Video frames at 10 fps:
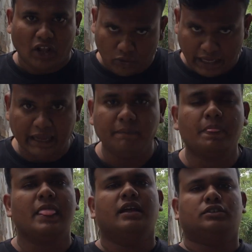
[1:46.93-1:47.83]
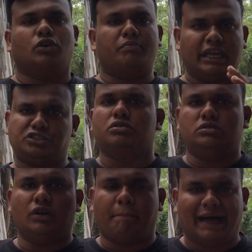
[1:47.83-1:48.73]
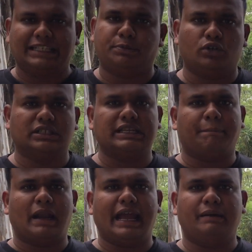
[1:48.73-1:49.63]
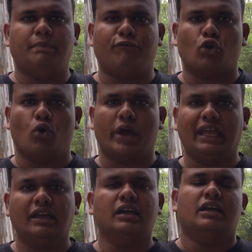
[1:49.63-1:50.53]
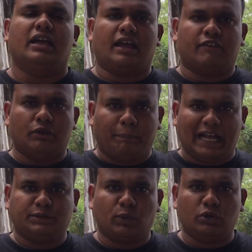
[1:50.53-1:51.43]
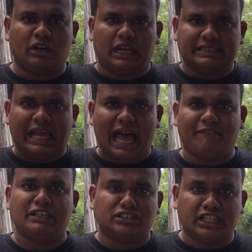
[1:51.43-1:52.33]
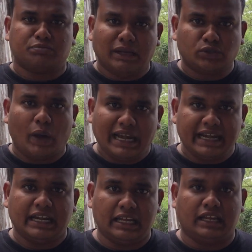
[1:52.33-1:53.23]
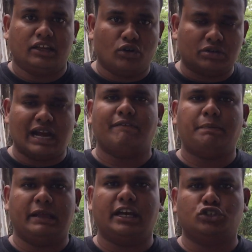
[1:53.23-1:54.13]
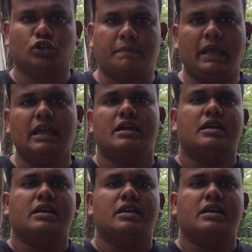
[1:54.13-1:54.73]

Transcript: Okay, so make your passport is applied before going. If the passport is having 6 months validity, your travel period should be